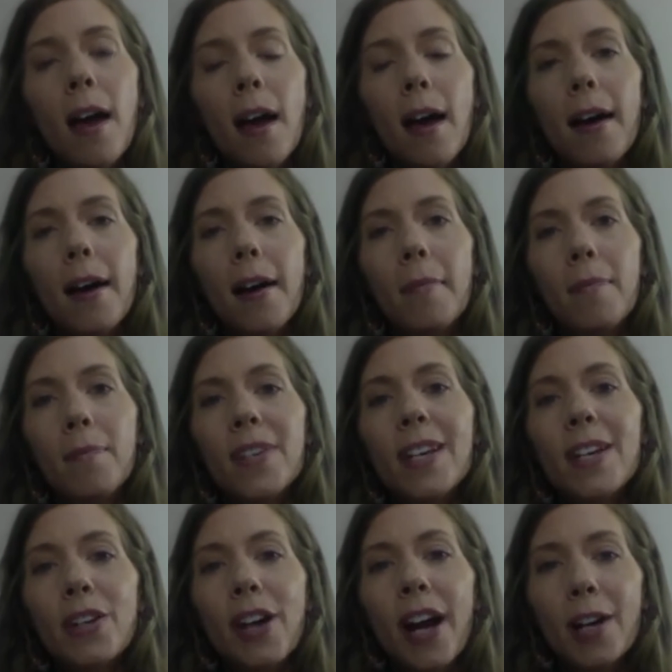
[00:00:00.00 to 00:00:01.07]
to
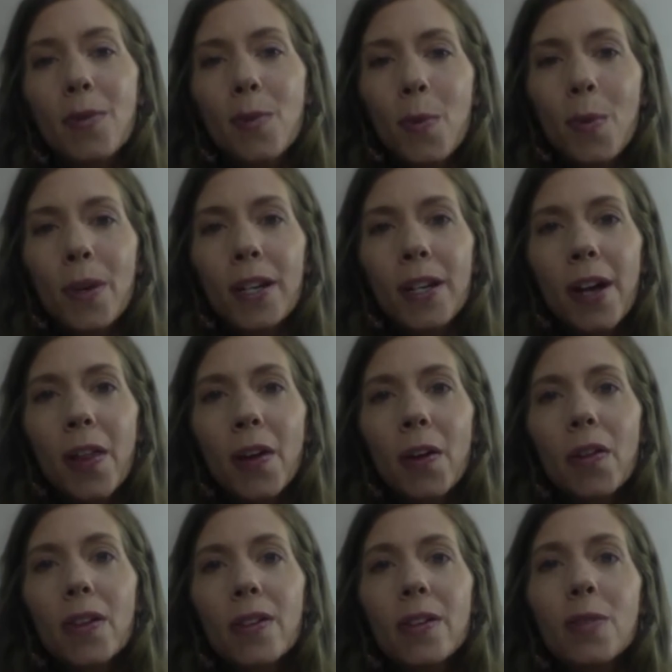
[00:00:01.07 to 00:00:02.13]
interact with one another,
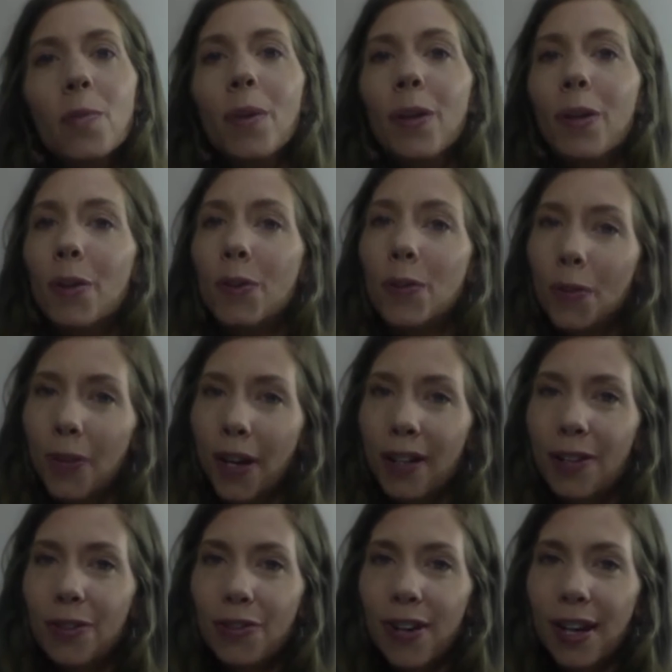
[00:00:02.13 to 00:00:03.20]
this is one of those great
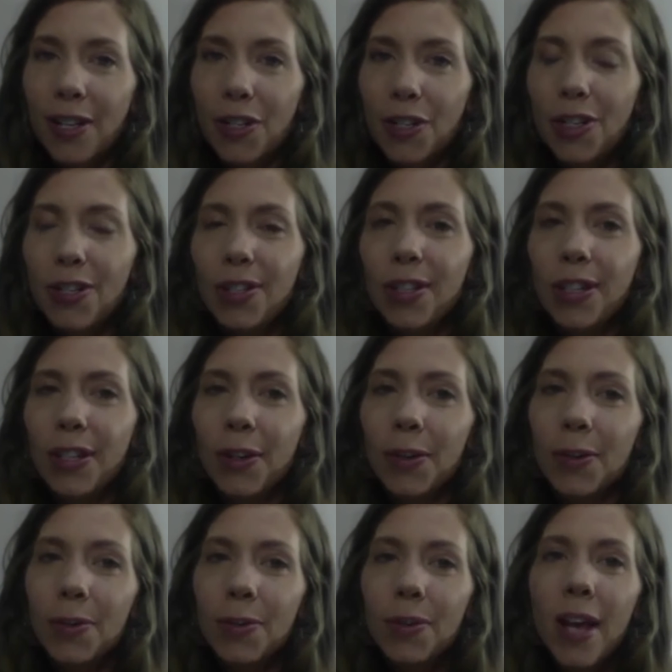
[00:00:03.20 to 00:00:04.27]
strategies to
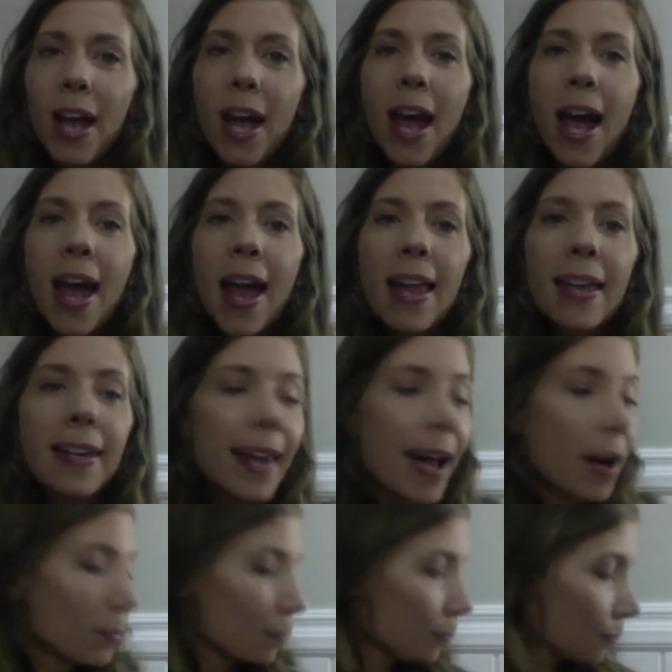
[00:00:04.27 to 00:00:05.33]
use. Now,